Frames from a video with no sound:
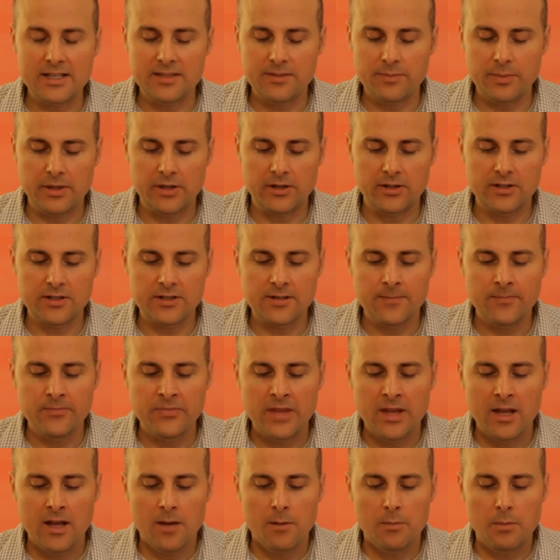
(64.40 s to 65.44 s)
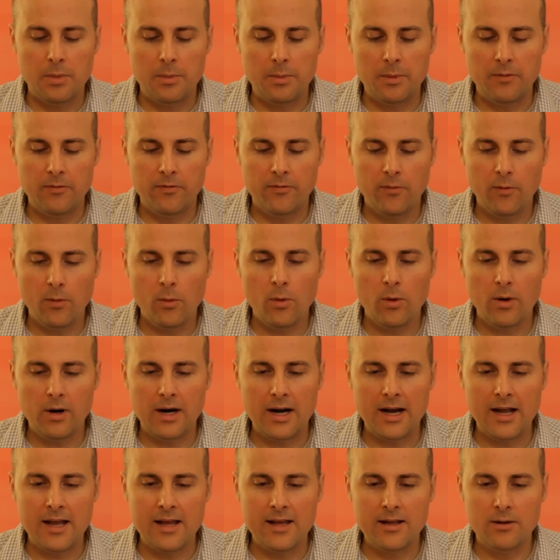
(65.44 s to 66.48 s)
speakers. But before
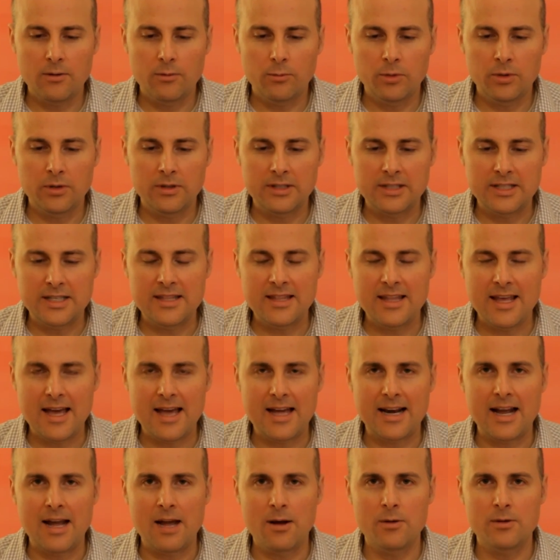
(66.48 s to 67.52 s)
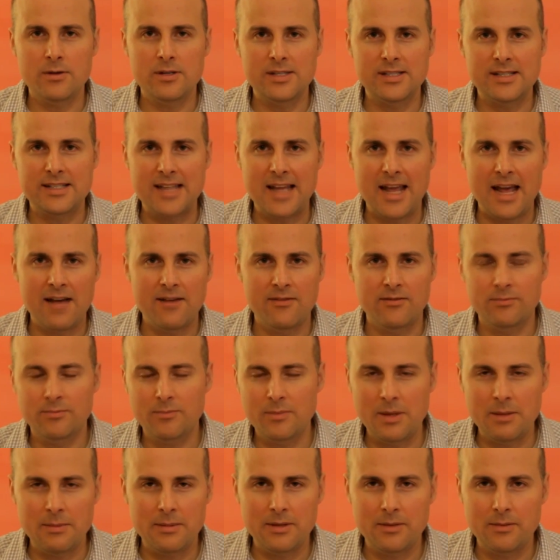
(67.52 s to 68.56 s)
I really did that, I would just have
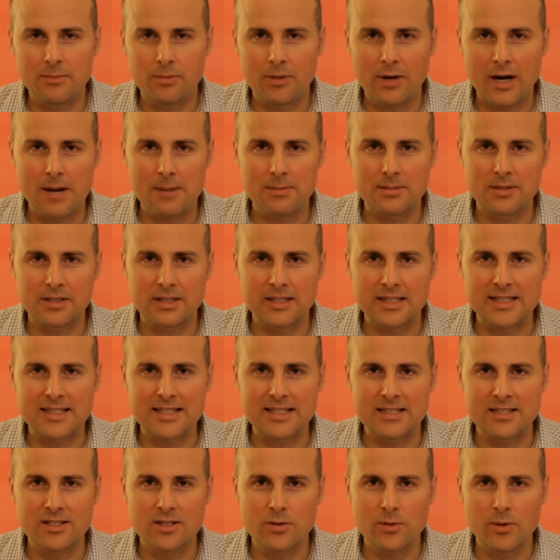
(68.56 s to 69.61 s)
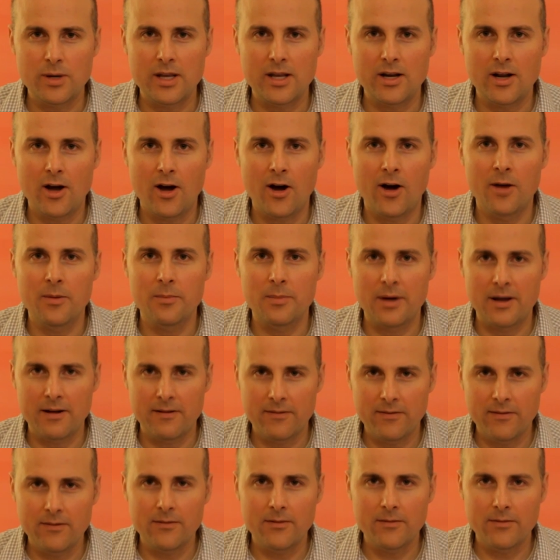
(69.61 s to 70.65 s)
perhaps listen to it on my
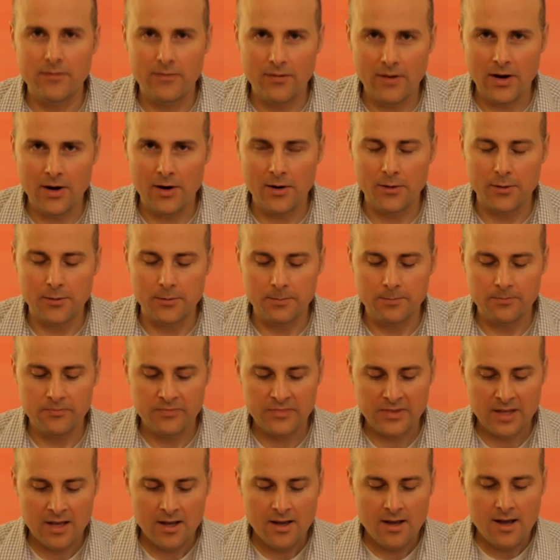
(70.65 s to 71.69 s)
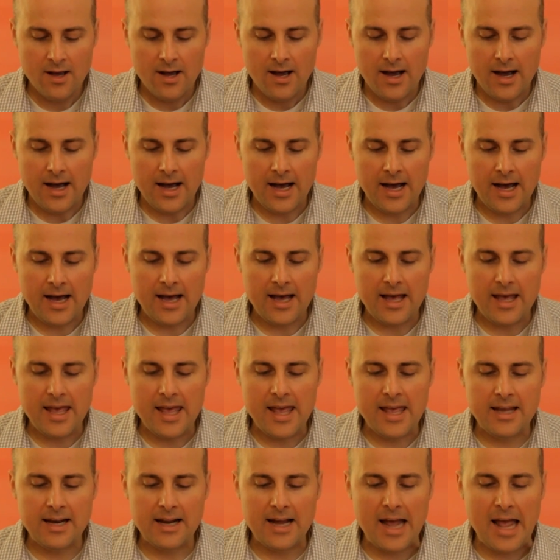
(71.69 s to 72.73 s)
phone.
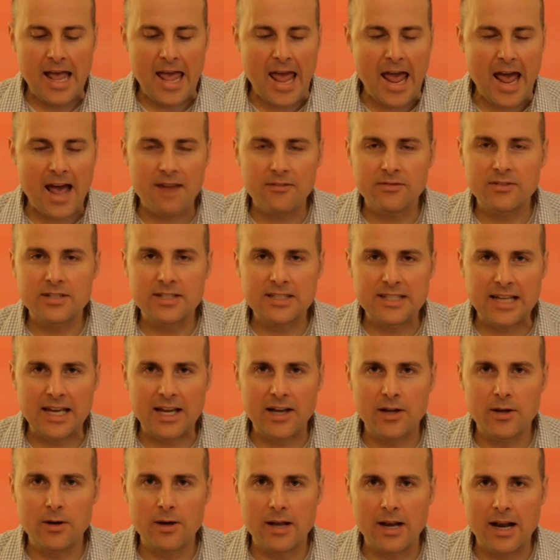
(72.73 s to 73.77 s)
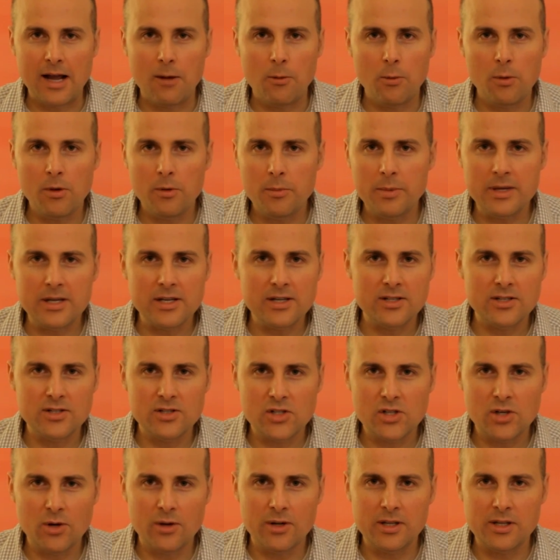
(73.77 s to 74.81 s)
And I have to tell you, and I will be
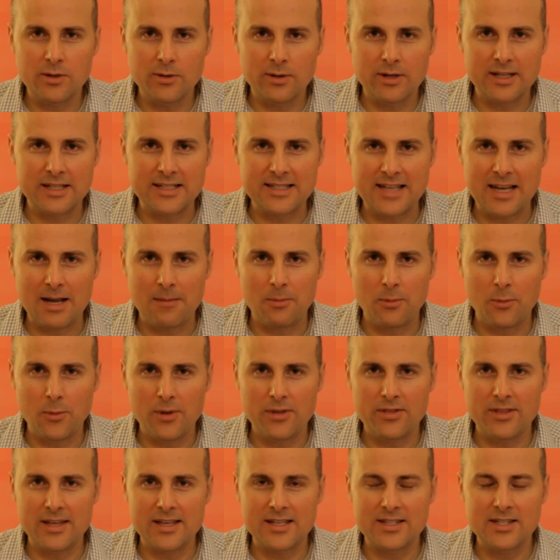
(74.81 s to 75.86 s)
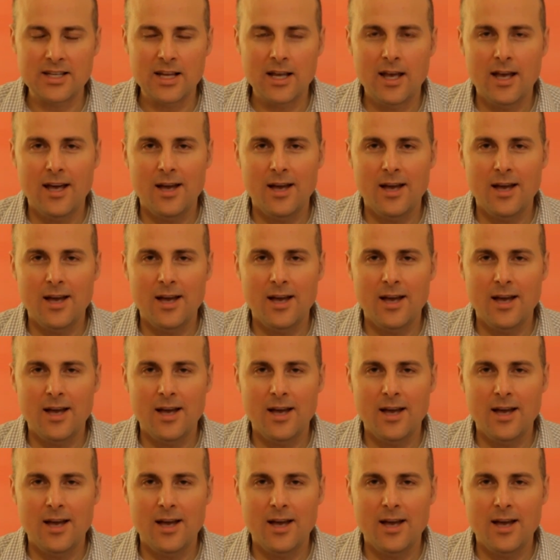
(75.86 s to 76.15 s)
showing you an example with this,